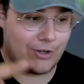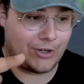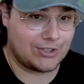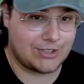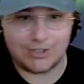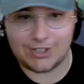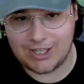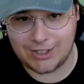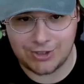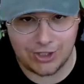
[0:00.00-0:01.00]
versed
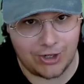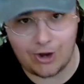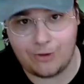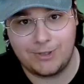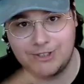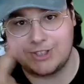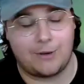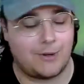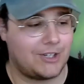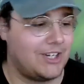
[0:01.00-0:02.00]
Jono, and
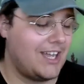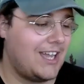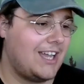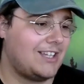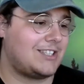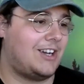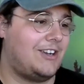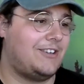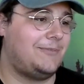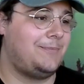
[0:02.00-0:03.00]
so on.
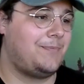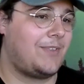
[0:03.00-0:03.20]
So